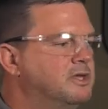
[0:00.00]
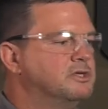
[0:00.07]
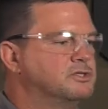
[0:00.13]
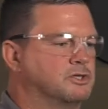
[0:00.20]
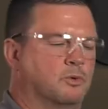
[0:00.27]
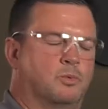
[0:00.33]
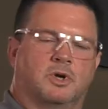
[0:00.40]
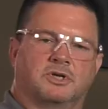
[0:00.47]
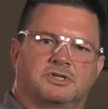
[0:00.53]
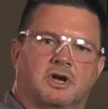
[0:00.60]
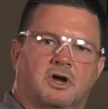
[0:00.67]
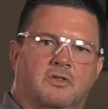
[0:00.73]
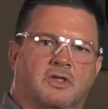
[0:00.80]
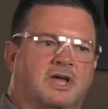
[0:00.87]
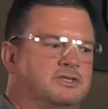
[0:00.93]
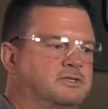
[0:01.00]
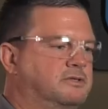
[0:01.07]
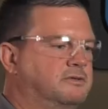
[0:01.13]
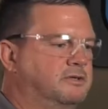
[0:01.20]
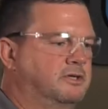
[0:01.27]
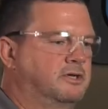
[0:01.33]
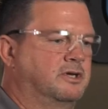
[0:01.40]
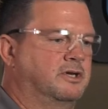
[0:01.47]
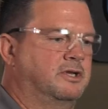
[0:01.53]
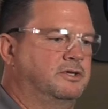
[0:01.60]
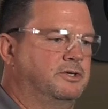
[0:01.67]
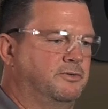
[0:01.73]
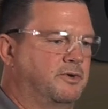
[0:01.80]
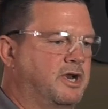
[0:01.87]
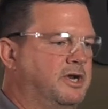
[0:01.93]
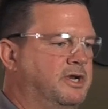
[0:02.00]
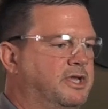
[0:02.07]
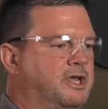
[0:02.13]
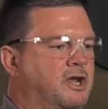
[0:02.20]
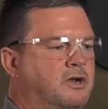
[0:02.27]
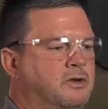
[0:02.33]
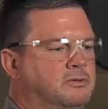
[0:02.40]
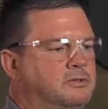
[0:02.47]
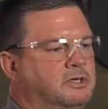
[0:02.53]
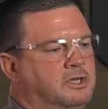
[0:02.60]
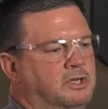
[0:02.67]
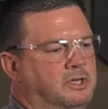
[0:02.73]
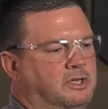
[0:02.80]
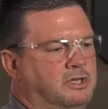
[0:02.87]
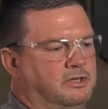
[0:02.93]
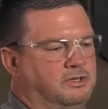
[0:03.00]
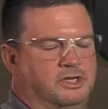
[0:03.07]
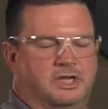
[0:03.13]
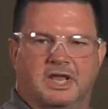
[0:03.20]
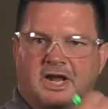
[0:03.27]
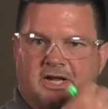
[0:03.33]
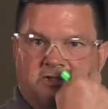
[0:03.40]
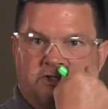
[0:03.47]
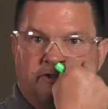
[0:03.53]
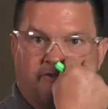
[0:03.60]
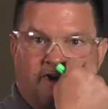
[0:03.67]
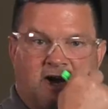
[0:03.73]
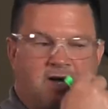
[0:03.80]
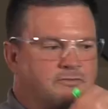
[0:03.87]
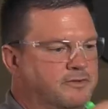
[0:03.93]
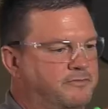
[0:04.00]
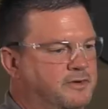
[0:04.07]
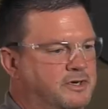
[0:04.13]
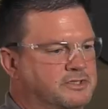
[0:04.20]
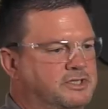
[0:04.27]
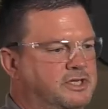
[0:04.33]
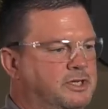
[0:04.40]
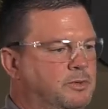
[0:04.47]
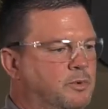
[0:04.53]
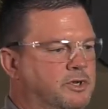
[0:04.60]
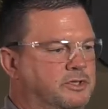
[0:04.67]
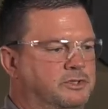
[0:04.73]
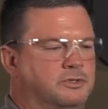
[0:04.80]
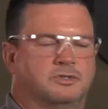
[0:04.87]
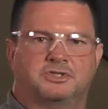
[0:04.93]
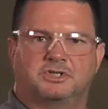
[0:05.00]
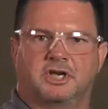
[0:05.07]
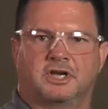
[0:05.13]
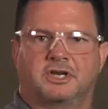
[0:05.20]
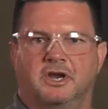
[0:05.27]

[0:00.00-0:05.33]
So once all that's good and you're ready to go, and you get out to the valve, the first thing you want to do is check